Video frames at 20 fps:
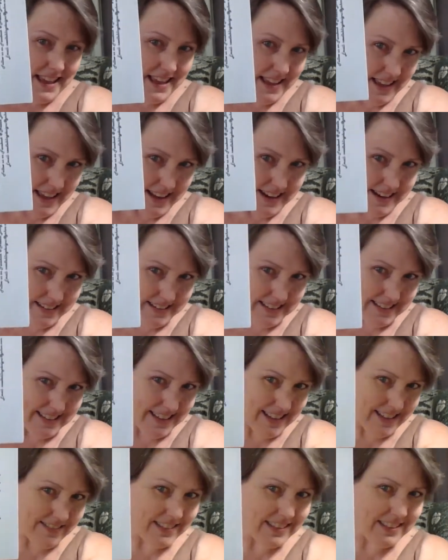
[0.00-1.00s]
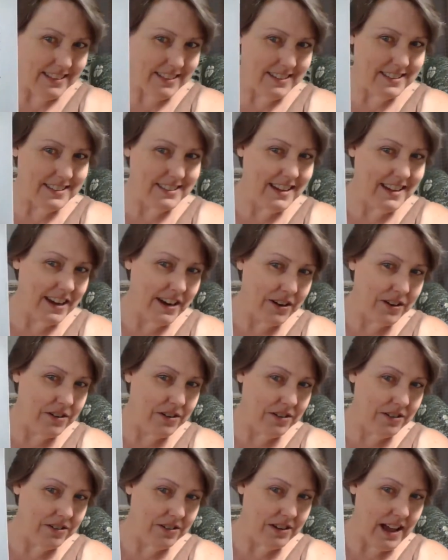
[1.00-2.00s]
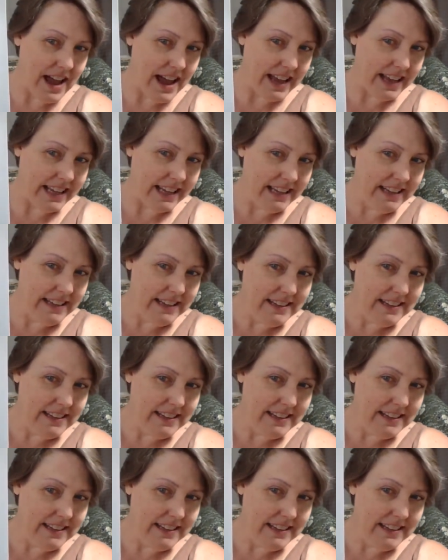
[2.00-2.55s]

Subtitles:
And I just love the little scarecrow guy